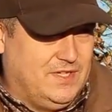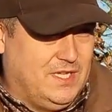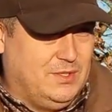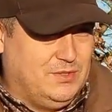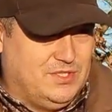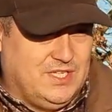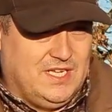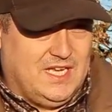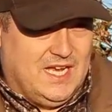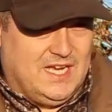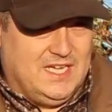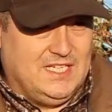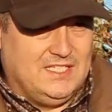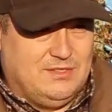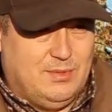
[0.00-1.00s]
For those that are
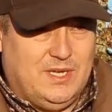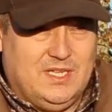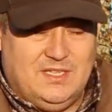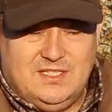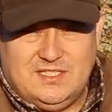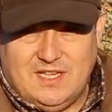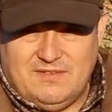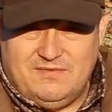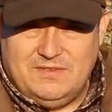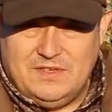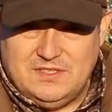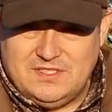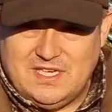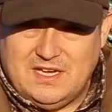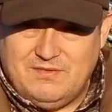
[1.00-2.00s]
getting into it and it's their
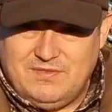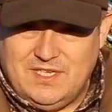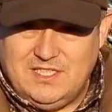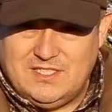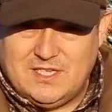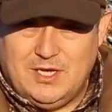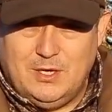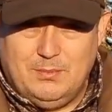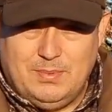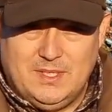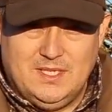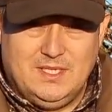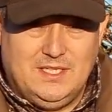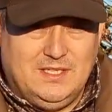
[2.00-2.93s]
first NV scope,